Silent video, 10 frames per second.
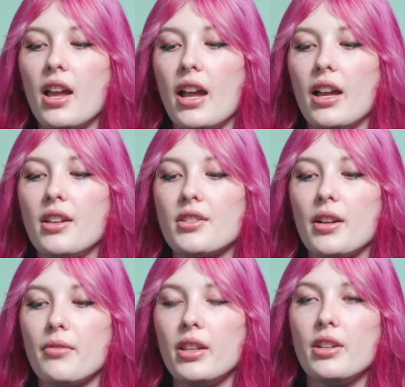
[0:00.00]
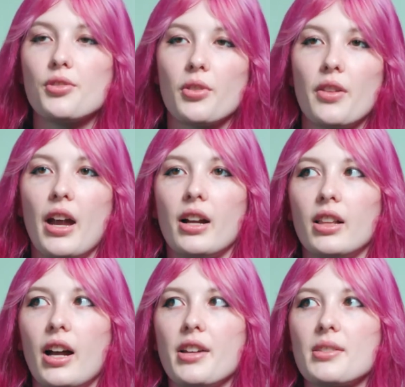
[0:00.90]
and I really enjoyed that
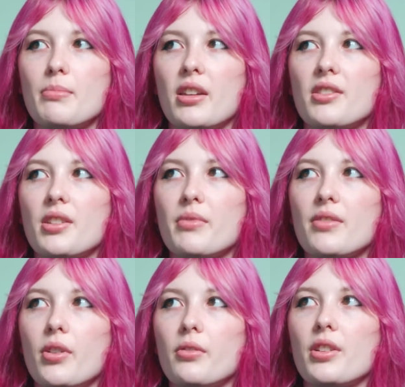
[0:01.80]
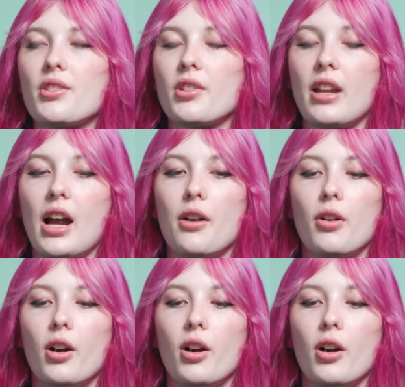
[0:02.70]
class because it was focused on how